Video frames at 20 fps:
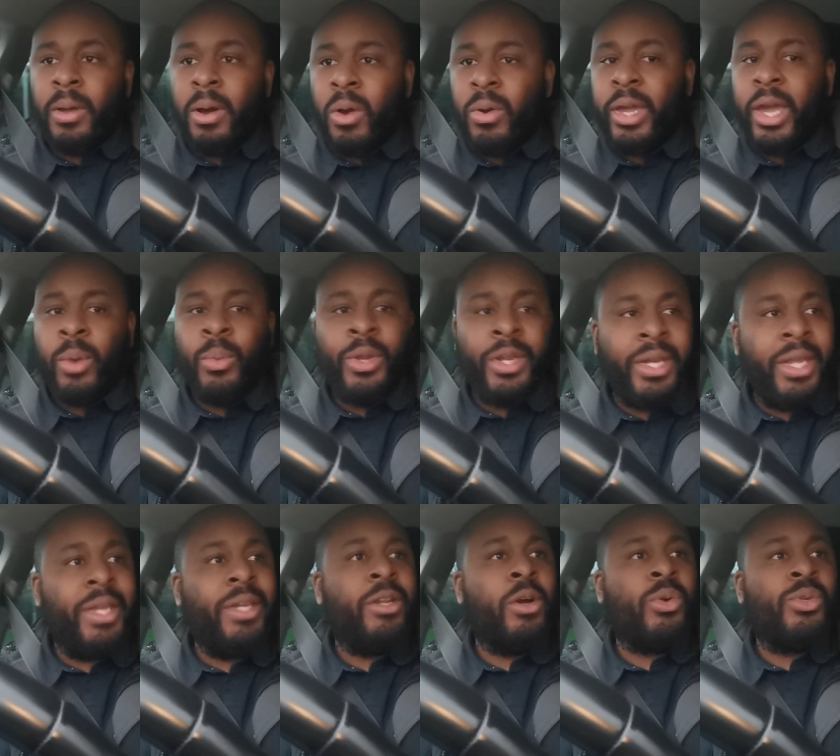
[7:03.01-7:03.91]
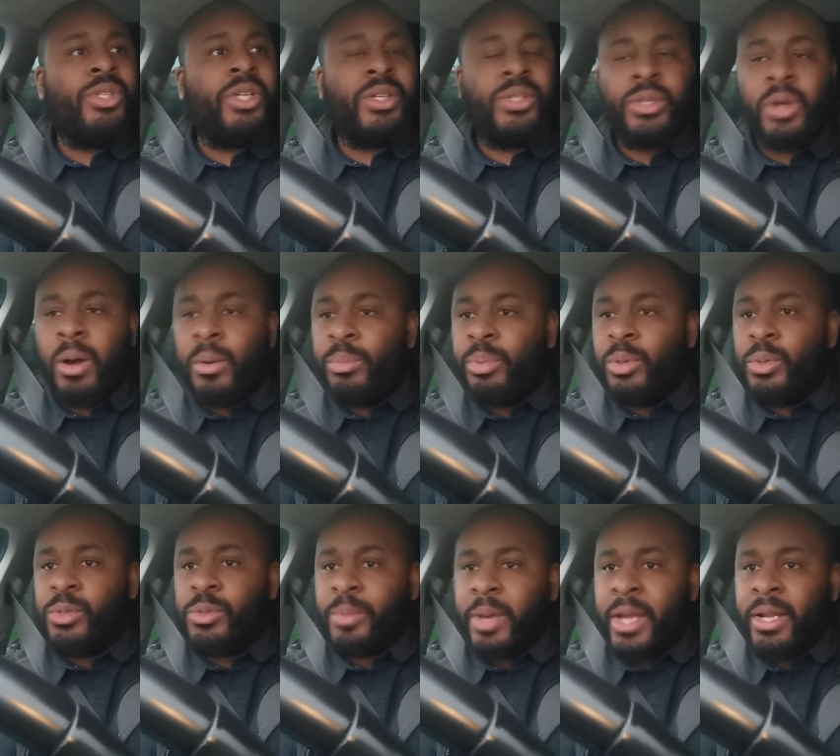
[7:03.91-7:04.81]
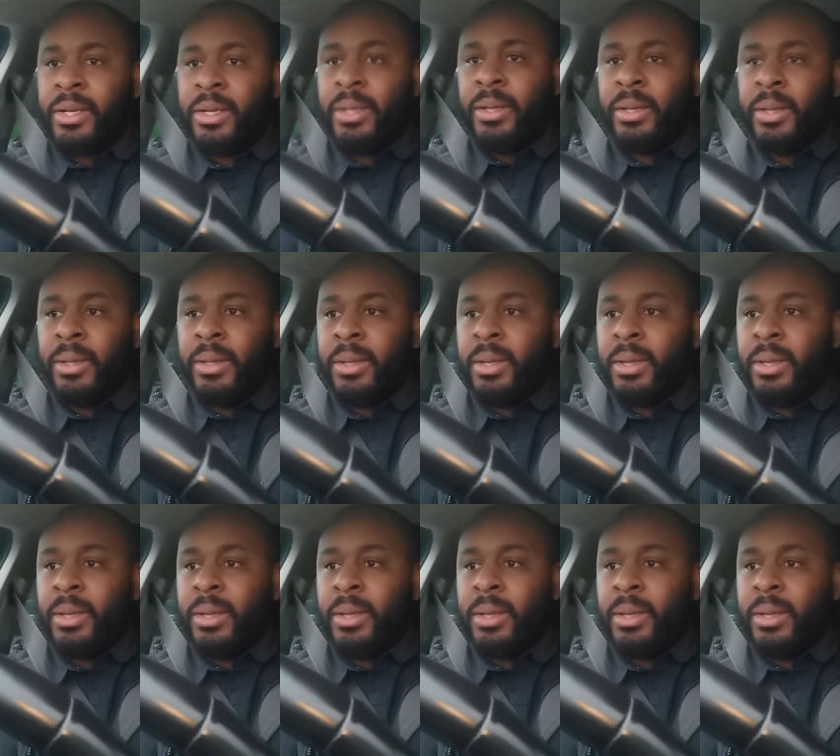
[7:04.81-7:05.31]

Okay, we need those examples, man.